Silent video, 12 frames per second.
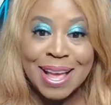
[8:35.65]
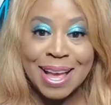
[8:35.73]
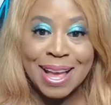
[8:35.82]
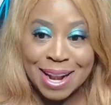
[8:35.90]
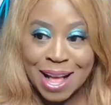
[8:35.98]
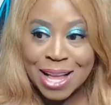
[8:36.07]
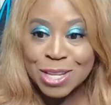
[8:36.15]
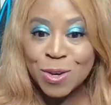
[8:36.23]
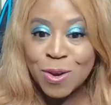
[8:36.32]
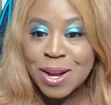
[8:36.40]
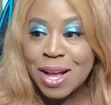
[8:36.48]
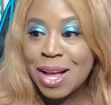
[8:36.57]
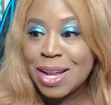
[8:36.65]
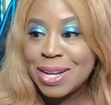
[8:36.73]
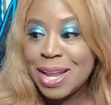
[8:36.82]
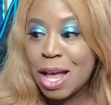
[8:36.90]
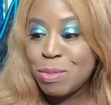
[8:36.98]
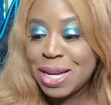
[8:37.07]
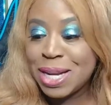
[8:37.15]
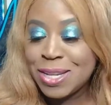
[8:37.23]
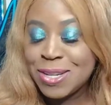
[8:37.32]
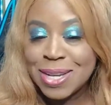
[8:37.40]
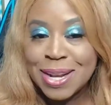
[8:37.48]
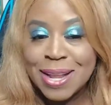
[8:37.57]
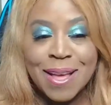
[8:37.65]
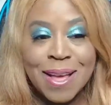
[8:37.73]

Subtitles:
an Oscar nomination.